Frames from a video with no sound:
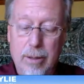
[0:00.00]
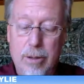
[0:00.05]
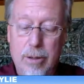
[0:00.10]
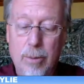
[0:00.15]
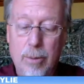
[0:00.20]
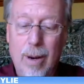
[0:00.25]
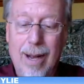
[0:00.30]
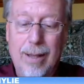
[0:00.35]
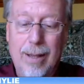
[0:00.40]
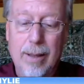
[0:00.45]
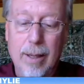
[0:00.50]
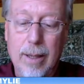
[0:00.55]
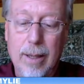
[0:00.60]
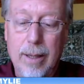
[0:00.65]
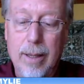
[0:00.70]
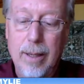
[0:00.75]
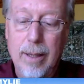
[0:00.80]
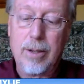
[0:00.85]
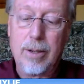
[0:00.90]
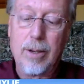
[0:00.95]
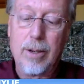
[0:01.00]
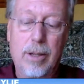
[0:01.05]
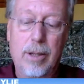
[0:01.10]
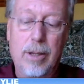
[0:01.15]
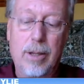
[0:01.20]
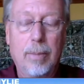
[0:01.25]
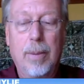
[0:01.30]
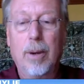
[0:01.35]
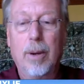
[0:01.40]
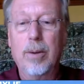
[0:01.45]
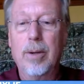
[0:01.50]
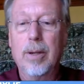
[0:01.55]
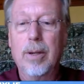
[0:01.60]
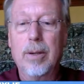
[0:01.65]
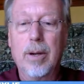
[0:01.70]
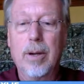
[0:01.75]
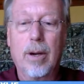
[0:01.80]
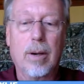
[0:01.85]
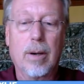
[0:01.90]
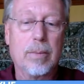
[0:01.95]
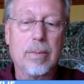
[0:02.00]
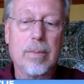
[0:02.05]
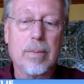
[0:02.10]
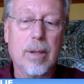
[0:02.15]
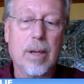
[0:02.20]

directly under component or